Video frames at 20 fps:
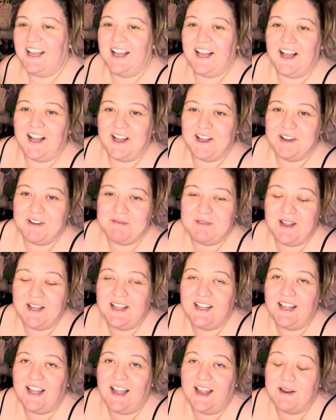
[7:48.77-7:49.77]
um,
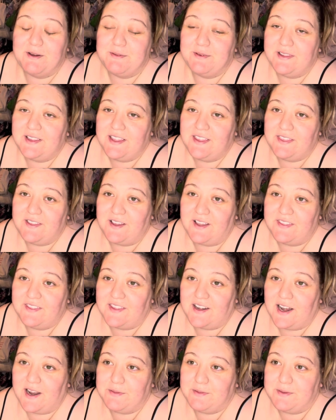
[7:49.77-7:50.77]
I really thought
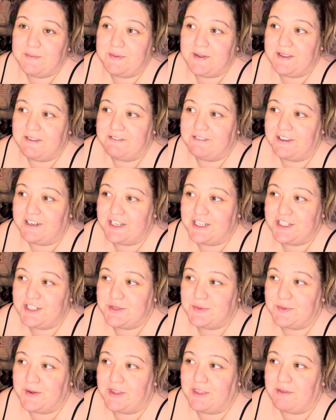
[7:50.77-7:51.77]
that I would be
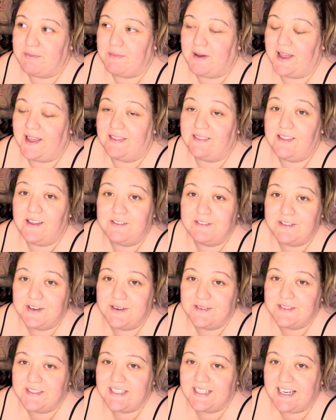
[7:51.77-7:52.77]
finished with my love
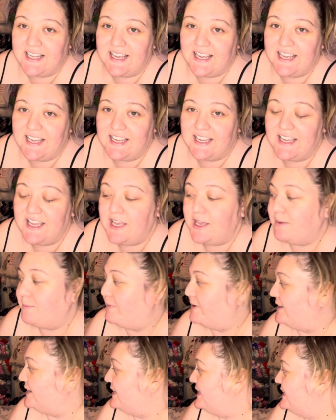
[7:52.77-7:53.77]
note today,
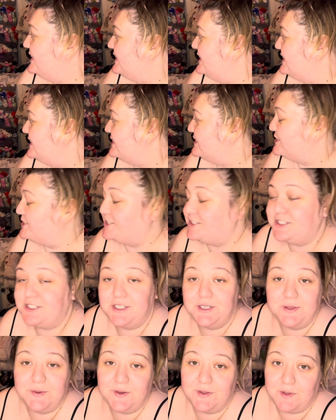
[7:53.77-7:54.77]
but it is
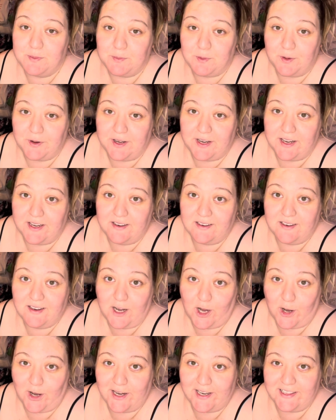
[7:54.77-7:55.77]
two in the morning
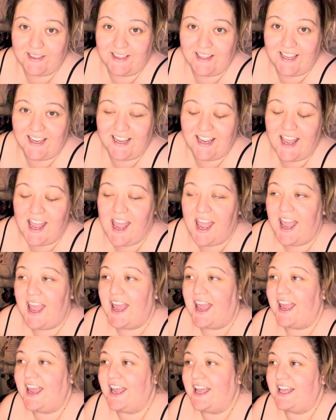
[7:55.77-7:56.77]
currently,
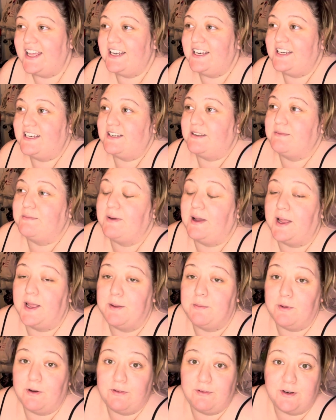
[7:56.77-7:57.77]
and my
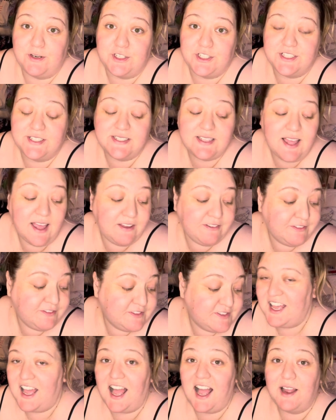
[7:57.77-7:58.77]
boyfriend just left
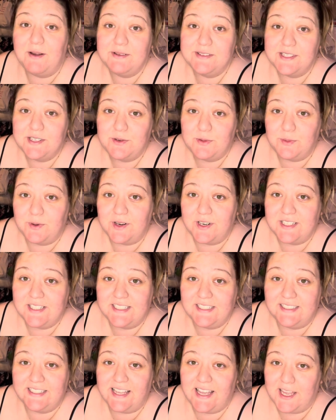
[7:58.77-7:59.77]
I was at work
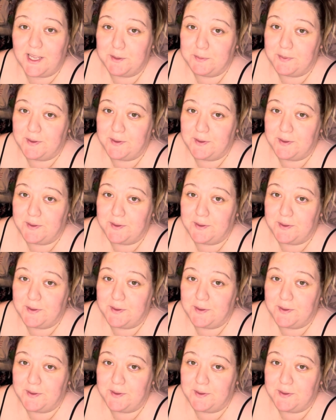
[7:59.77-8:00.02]
till 8